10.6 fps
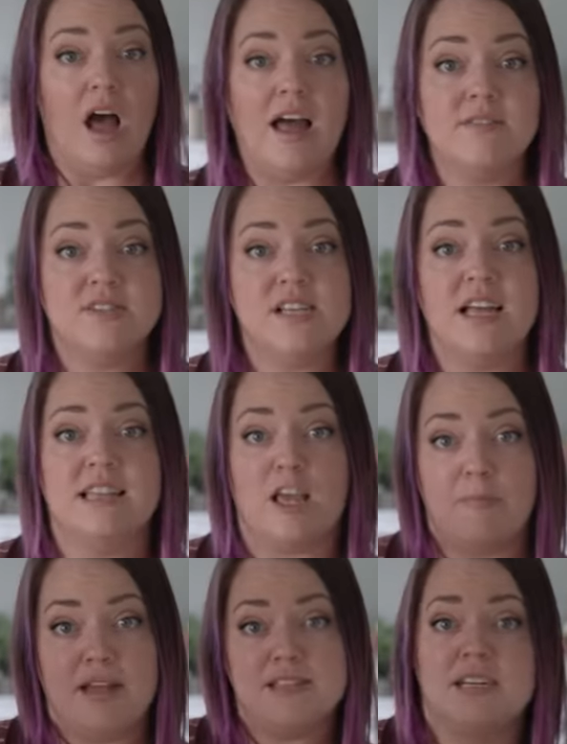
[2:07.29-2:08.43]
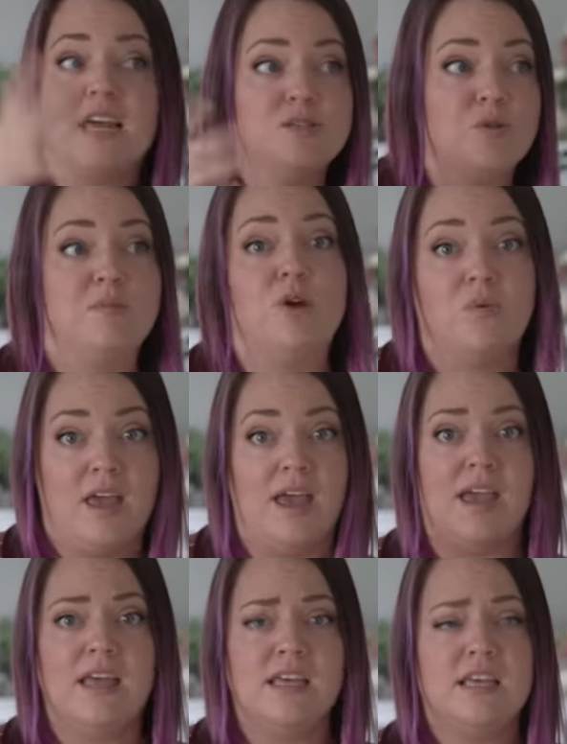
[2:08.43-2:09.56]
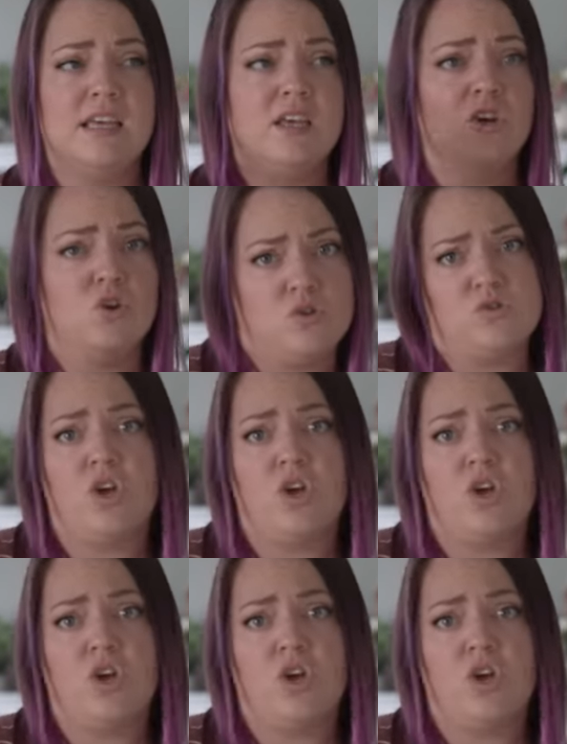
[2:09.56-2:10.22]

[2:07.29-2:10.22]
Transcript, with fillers: I've done like a melted ice cream cone cake years